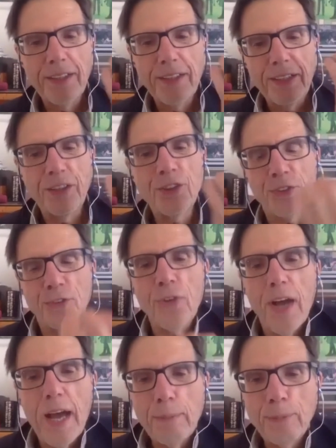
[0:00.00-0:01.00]

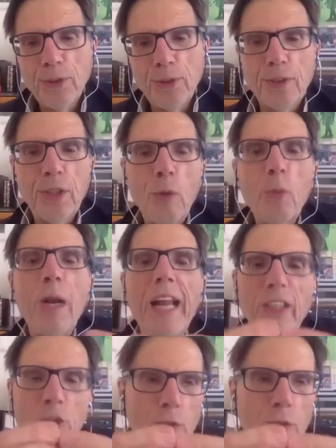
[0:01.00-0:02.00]
describes the
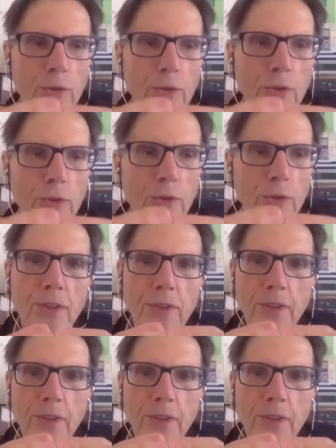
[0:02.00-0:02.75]
relations